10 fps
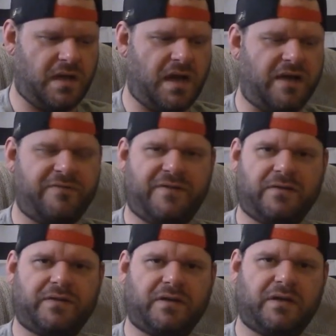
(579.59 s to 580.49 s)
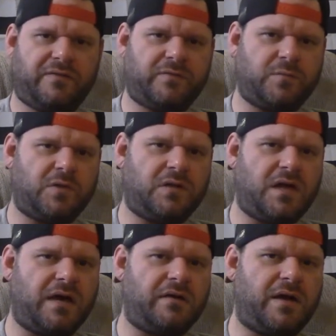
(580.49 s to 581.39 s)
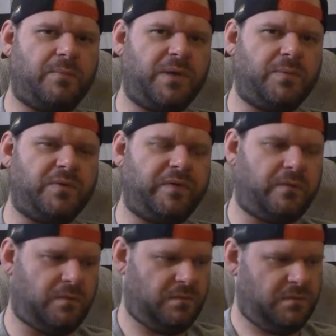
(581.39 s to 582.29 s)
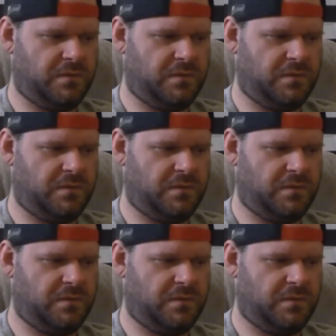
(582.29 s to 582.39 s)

I felt uncomfortable a lot around people too.